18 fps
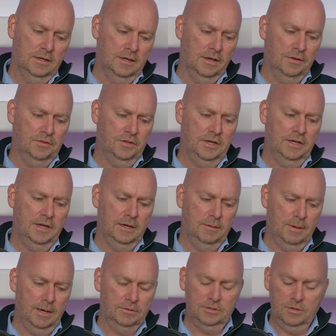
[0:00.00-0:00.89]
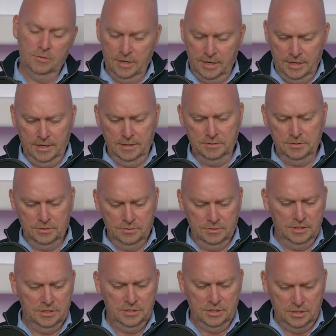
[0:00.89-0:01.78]
now thinking about, okay, yes,
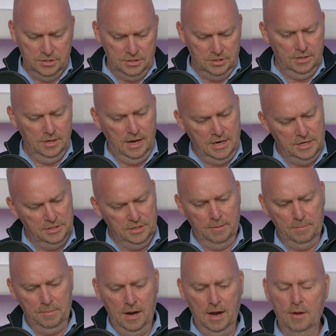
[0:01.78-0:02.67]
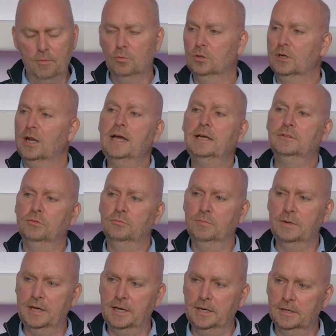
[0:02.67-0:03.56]
this is a step I would like to
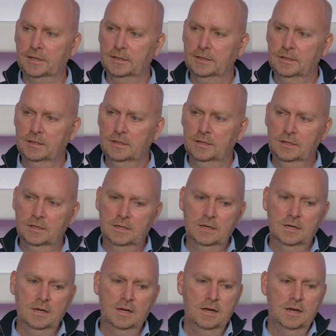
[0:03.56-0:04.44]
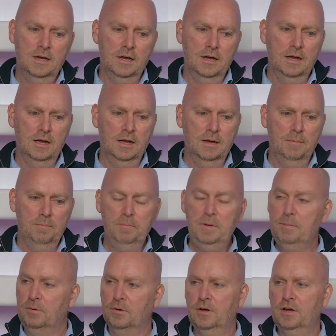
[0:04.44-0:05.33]
make.
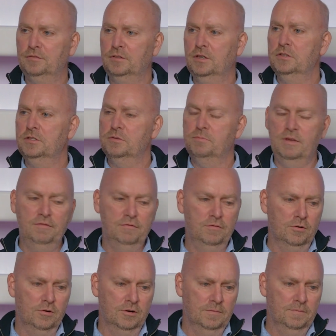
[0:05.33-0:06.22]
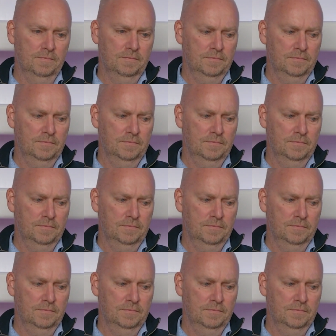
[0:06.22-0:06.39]
People have done this before,